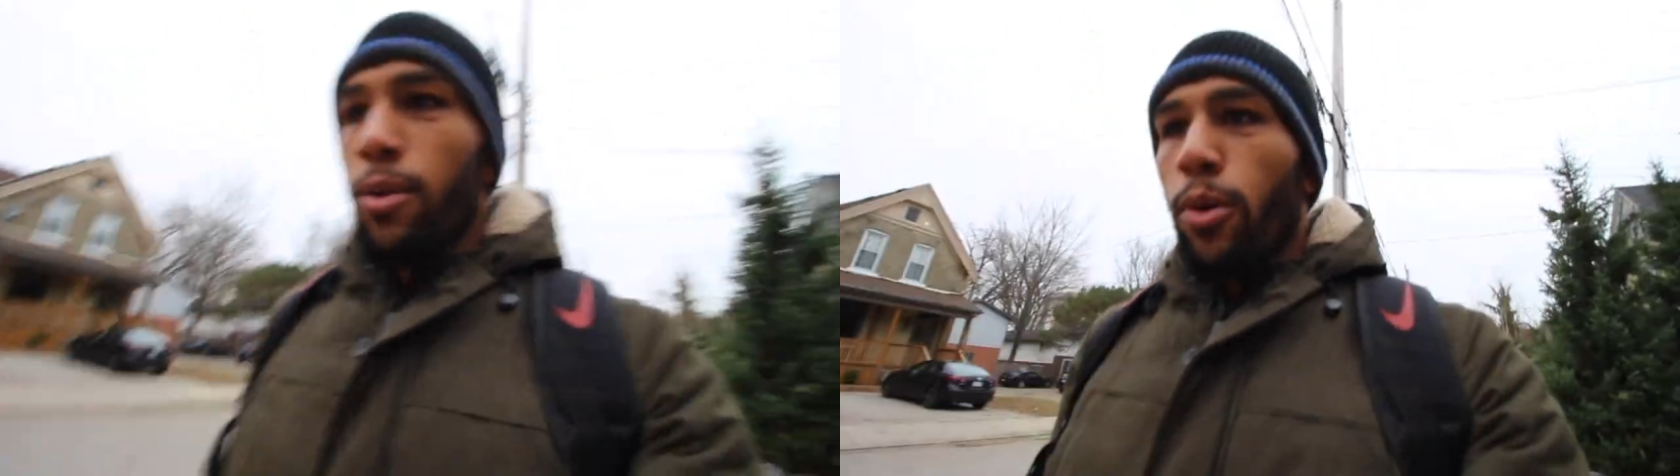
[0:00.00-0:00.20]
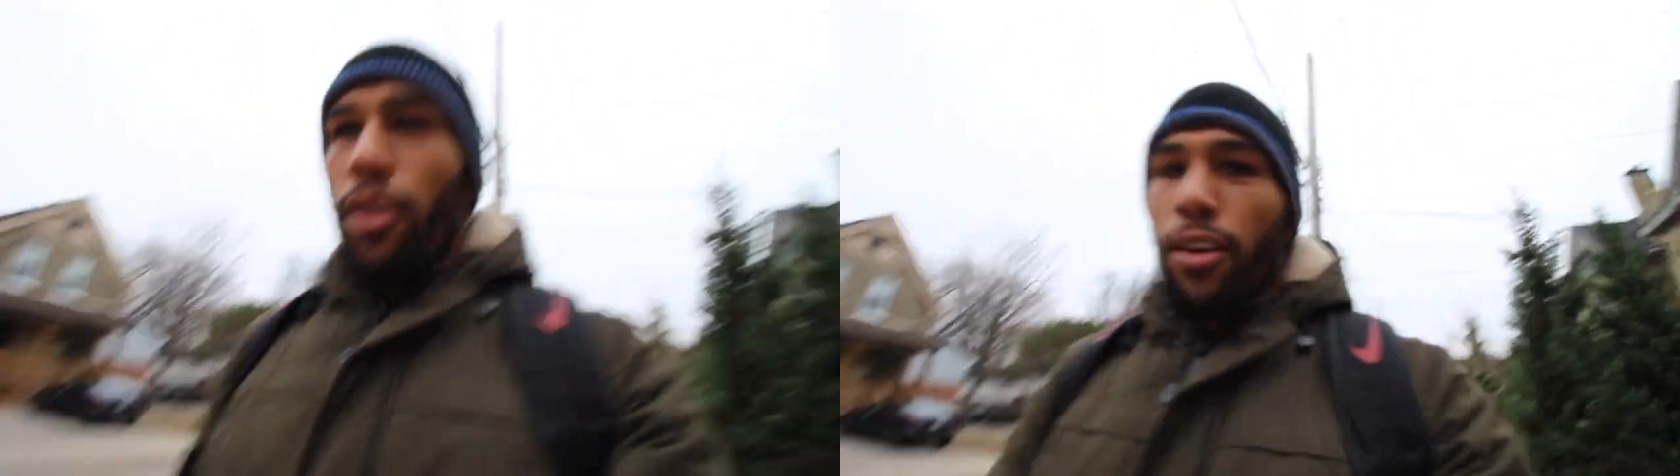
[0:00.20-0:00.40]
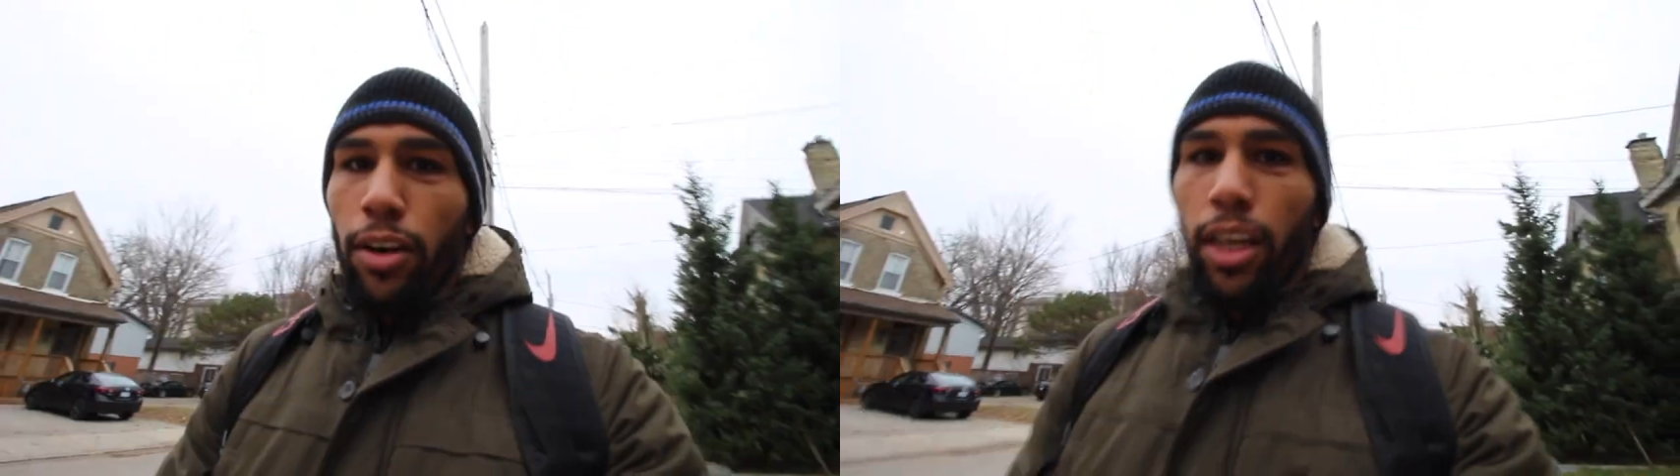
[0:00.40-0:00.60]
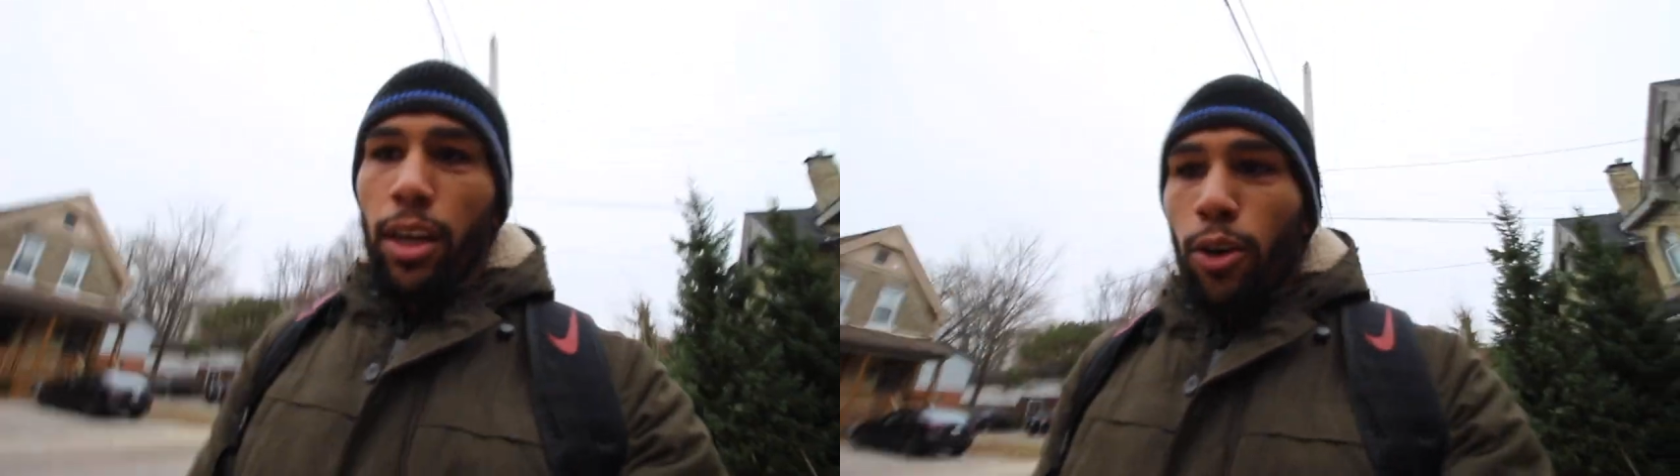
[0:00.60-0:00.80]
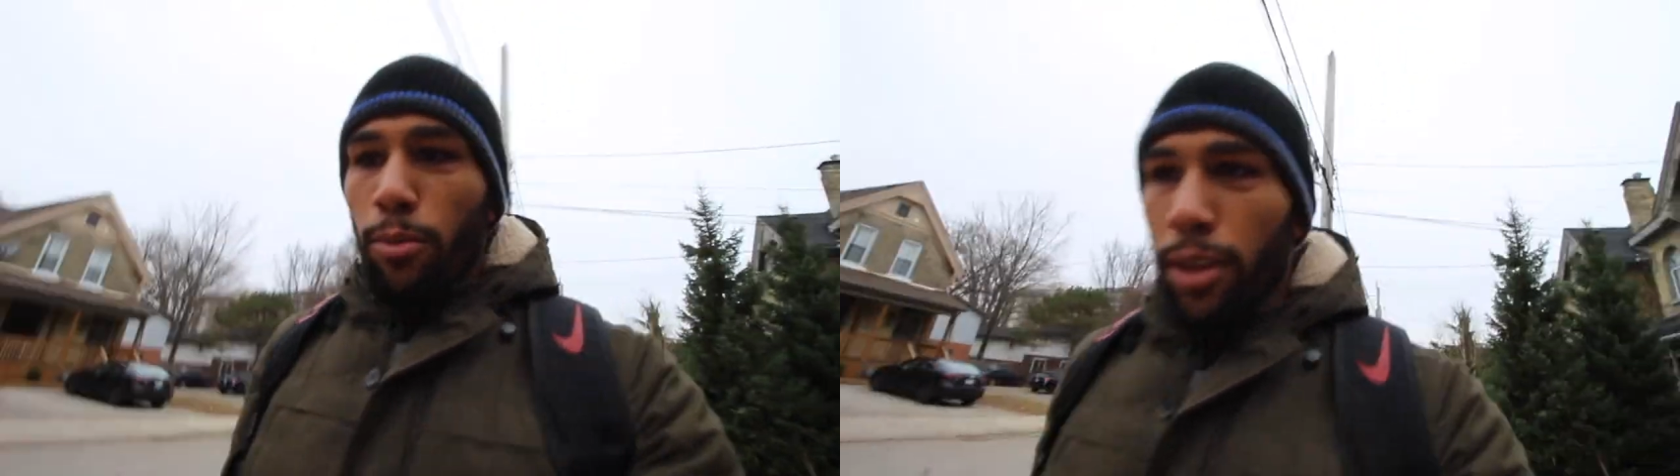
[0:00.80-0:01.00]

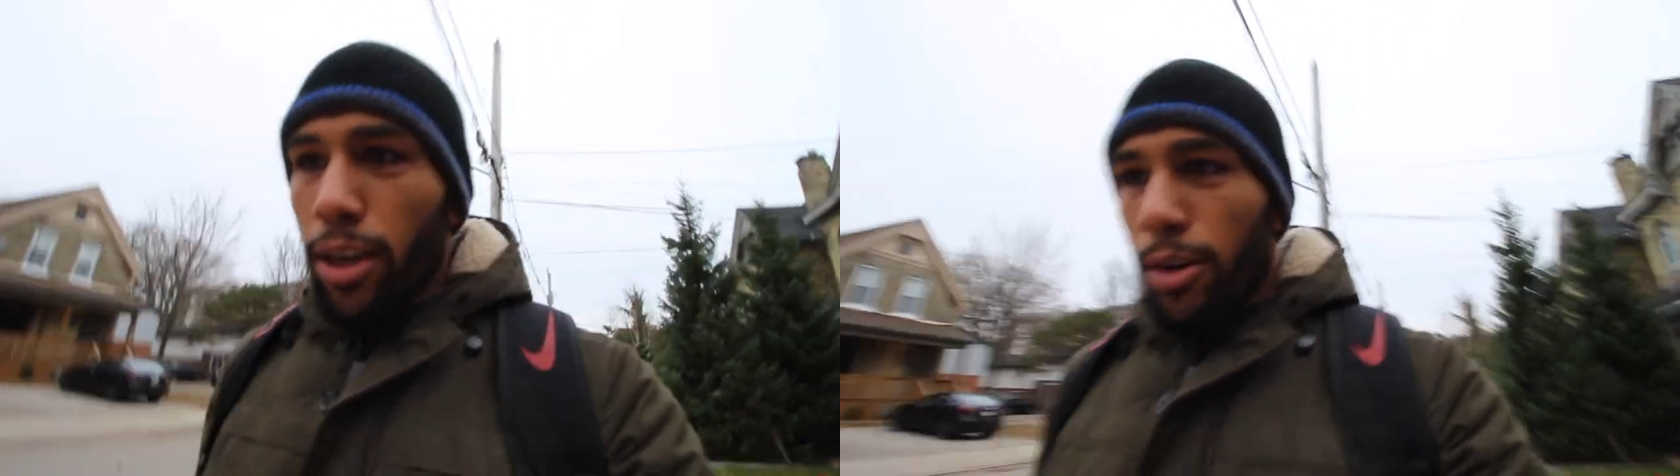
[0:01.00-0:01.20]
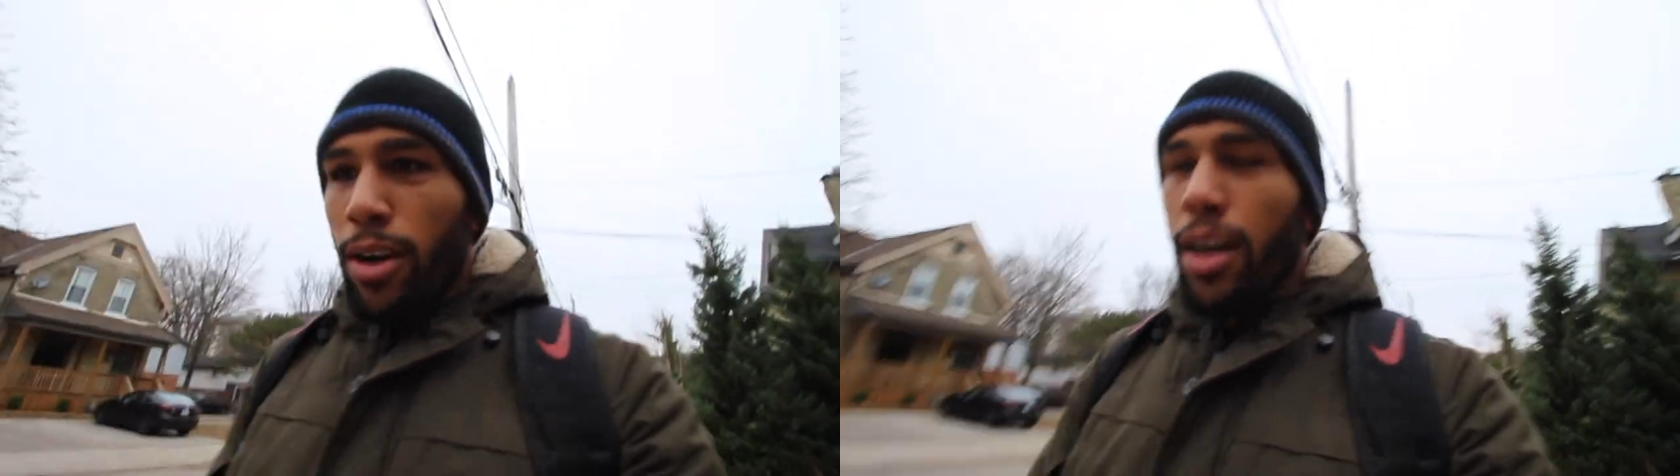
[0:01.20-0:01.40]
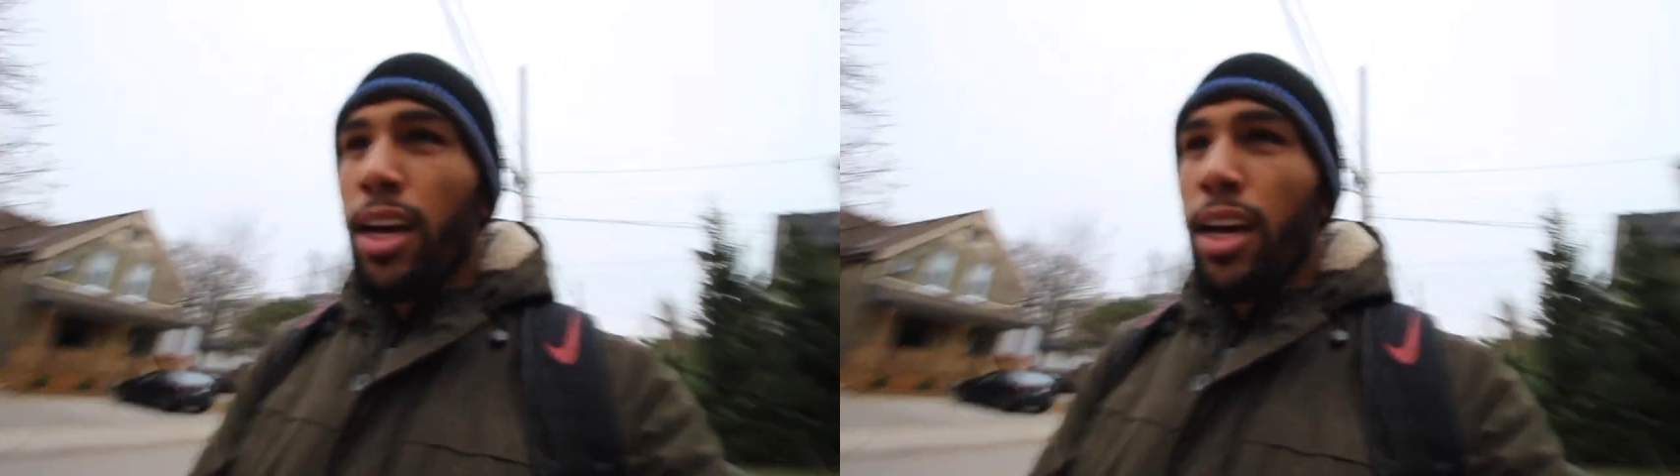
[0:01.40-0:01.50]
130 or below.